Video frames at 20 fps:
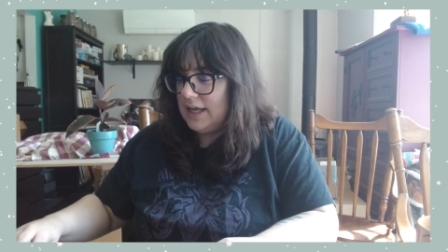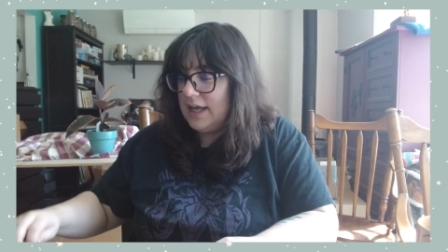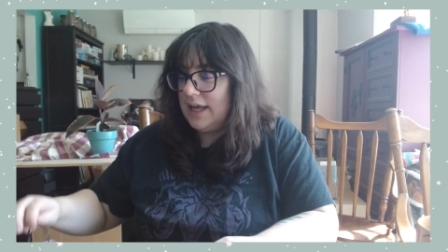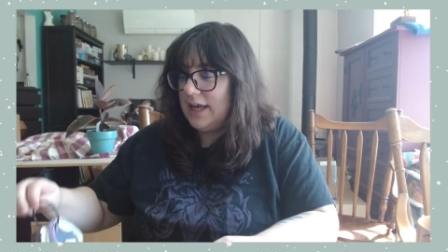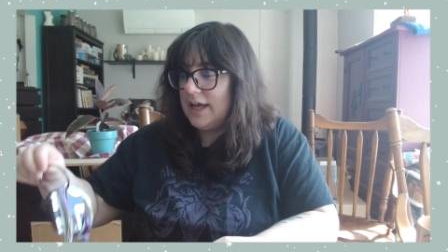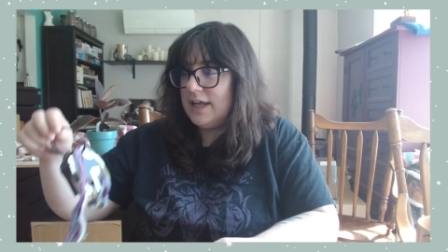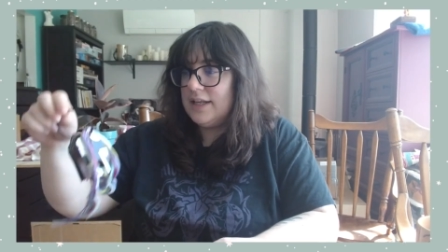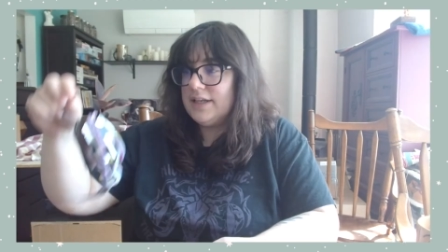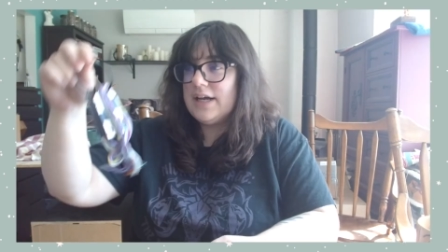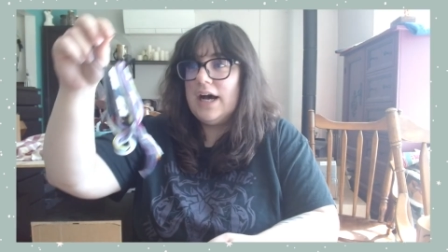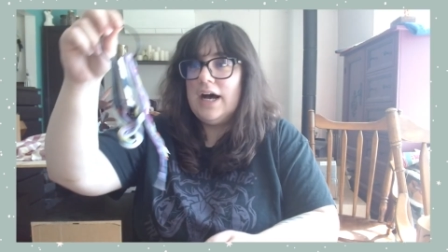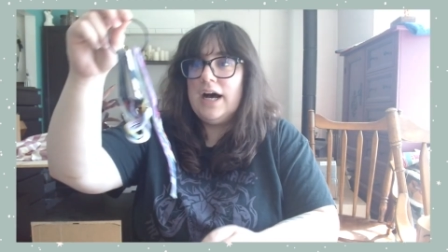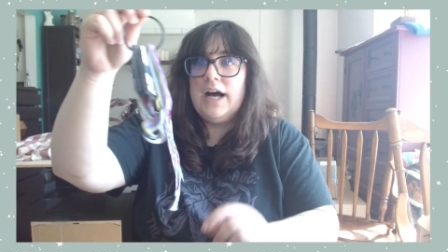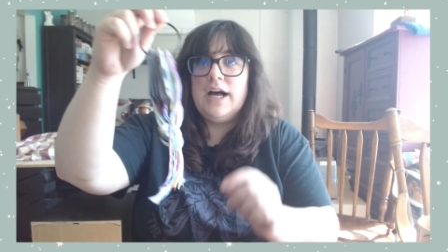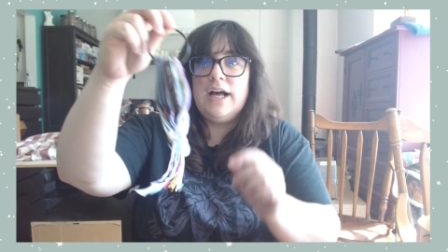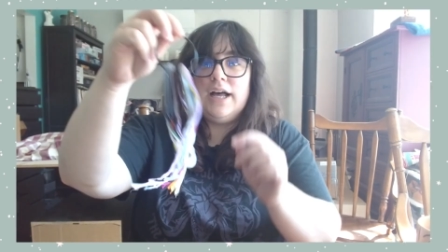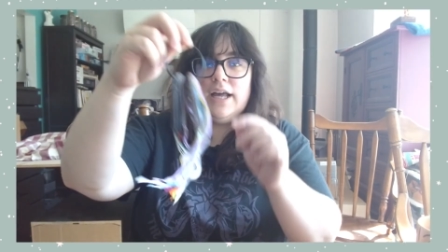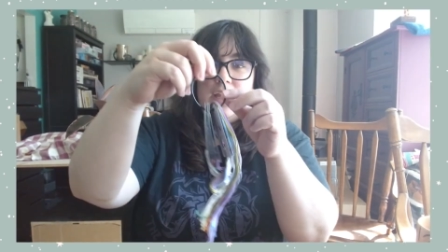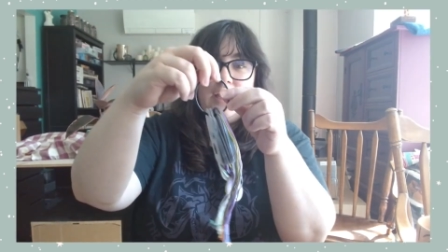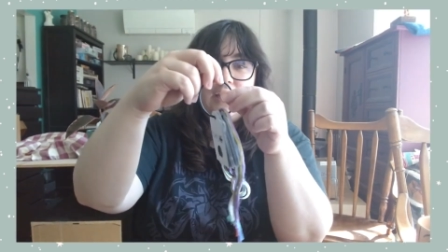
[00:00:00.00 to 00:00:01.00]
and
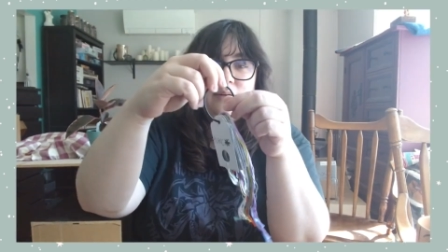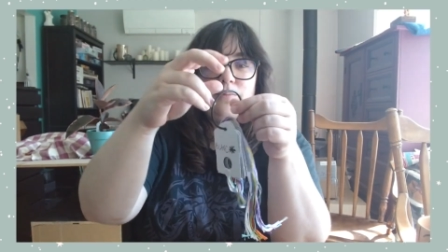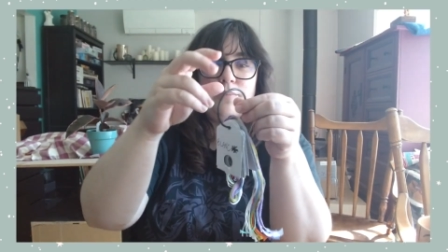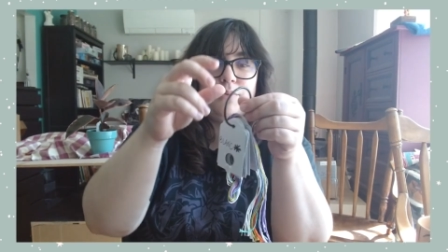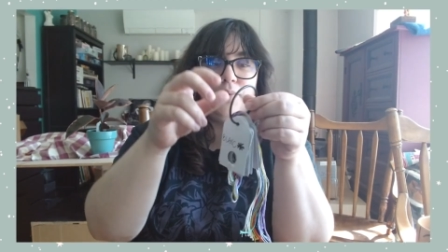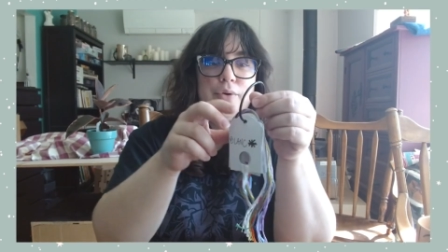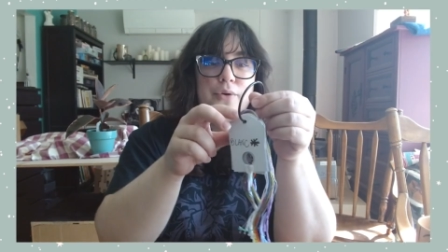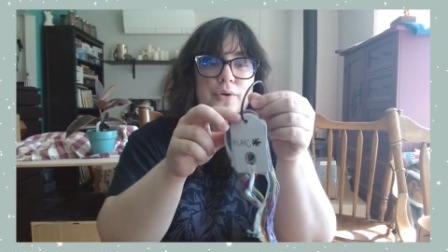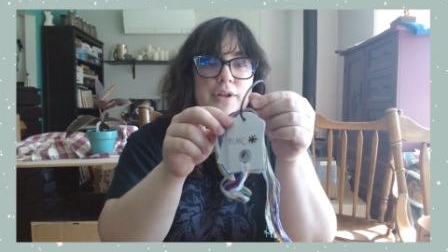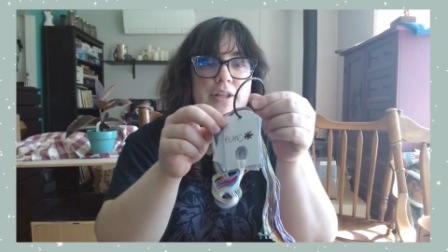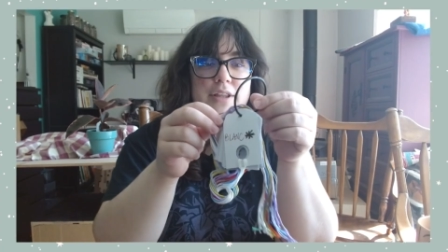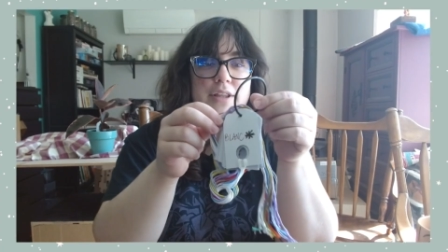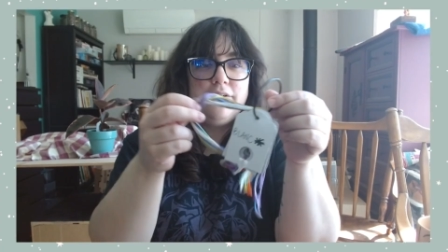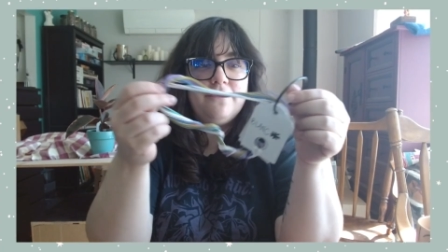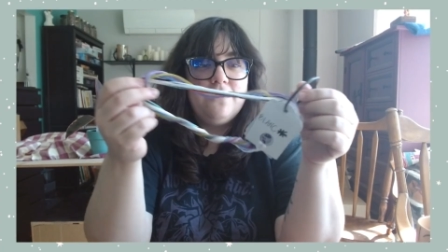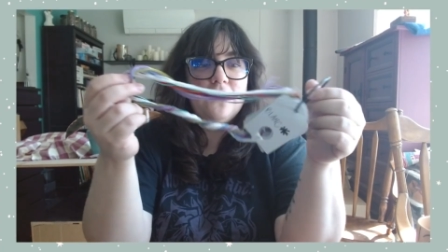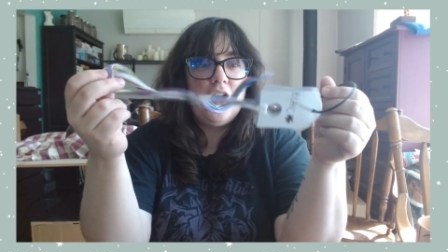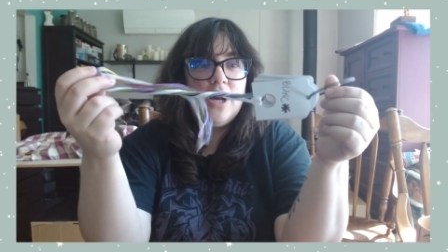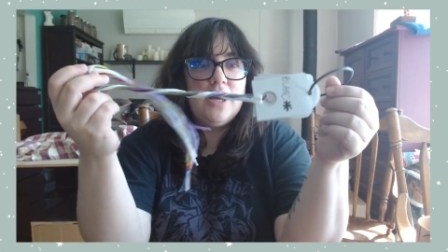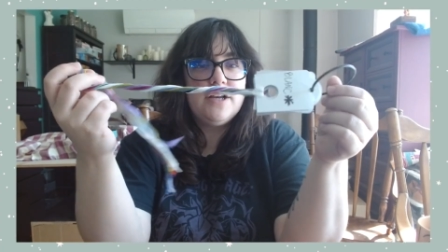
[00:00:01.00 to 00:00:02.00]
I put the
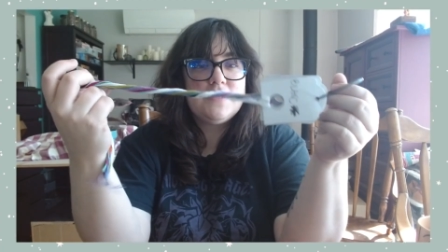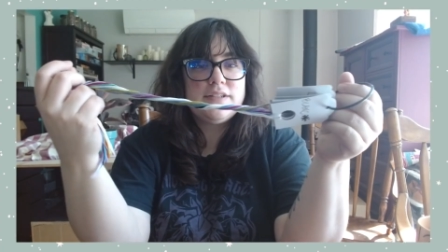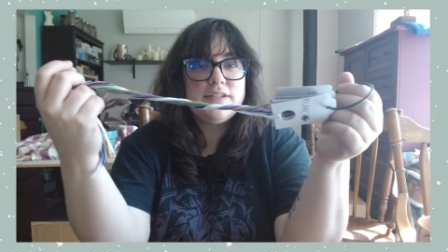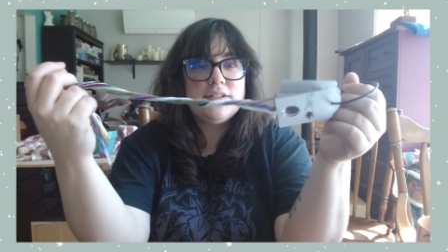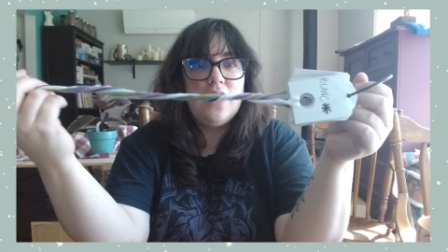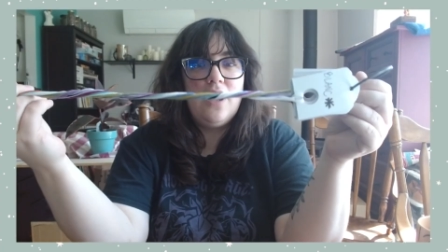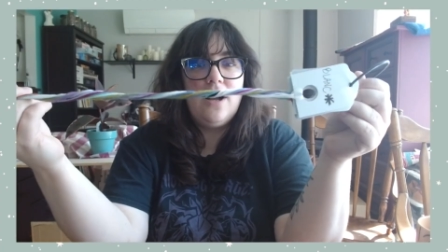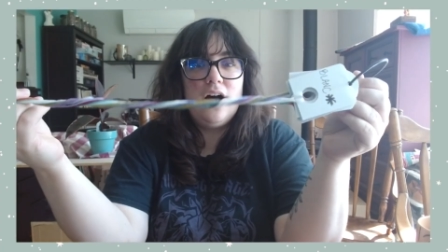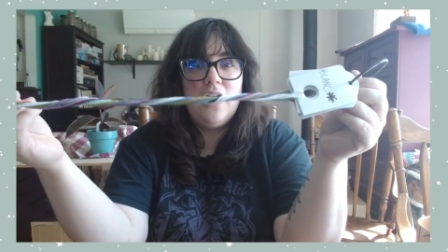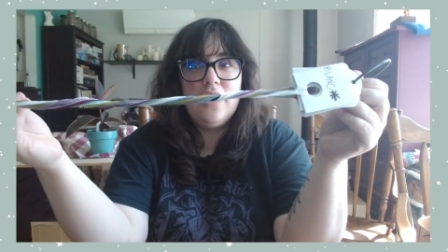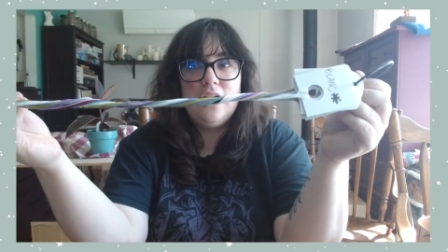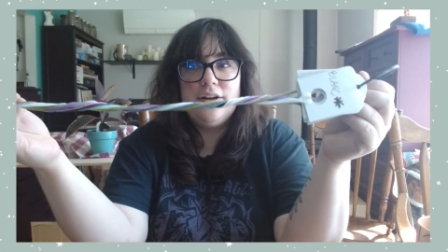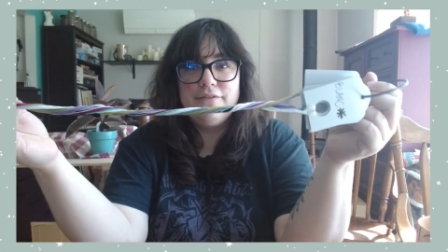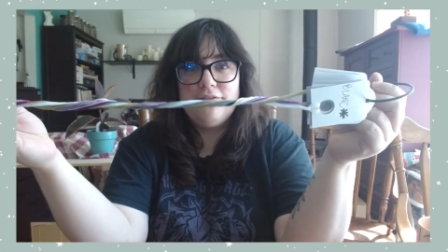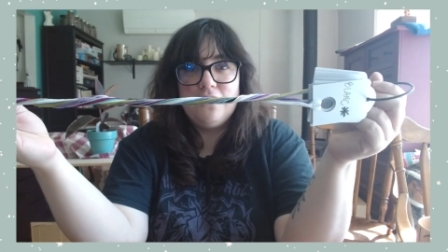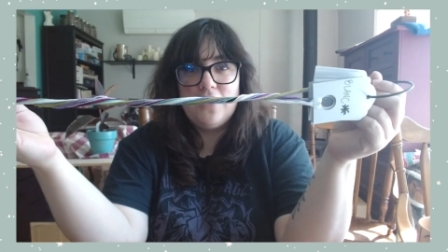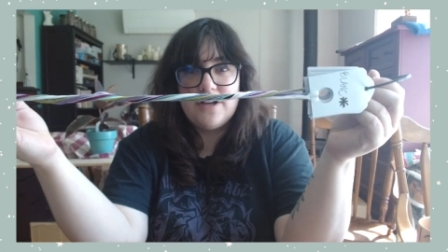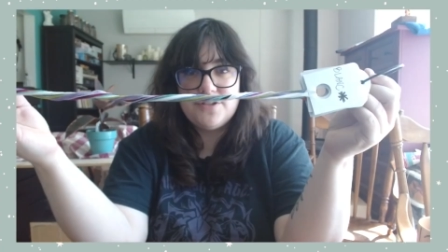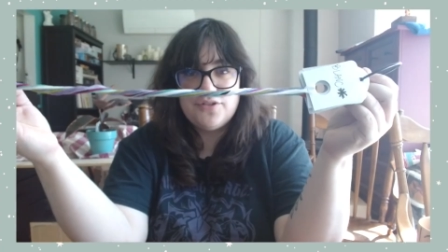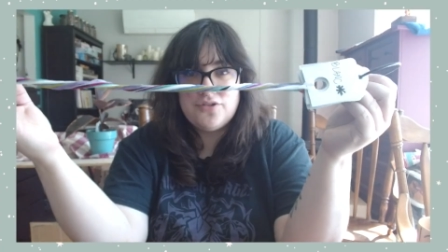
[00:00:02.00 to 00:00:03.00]
floss on
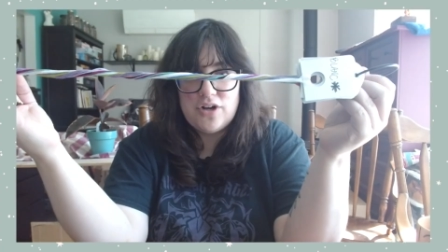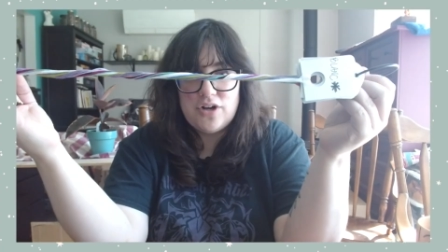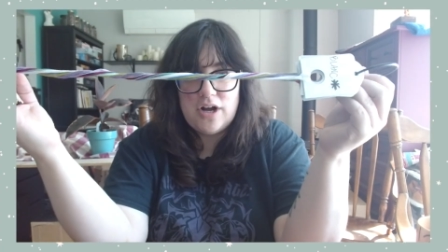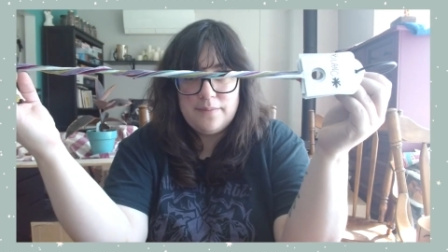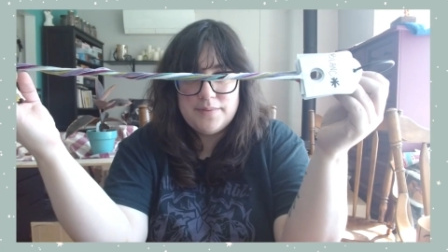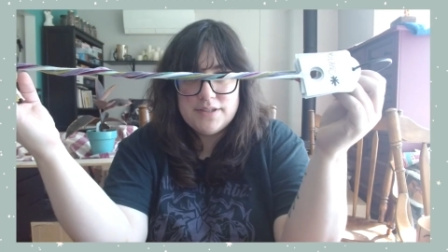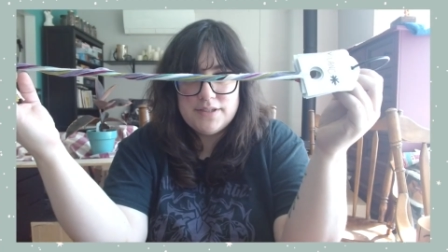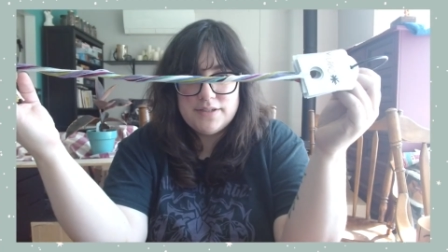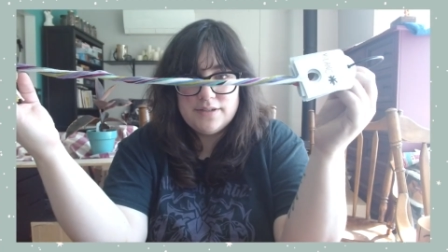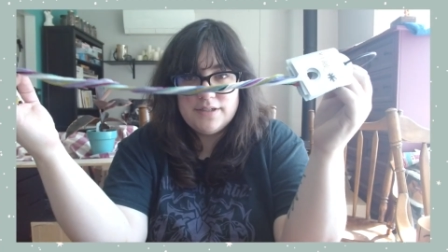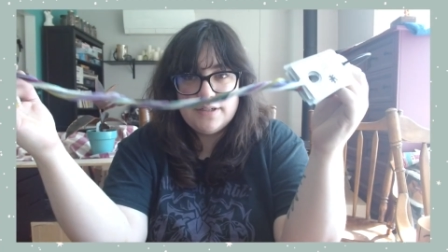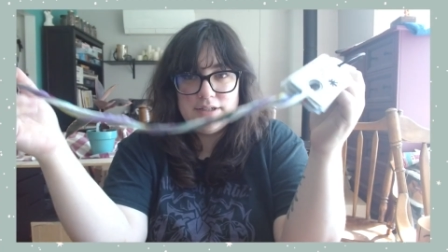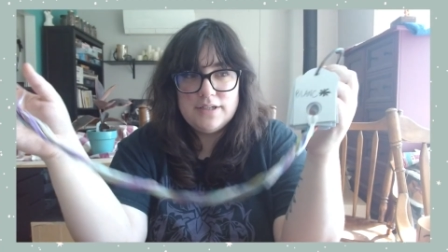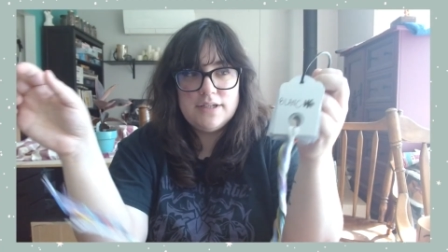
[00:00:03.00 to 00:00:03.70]
floss drops.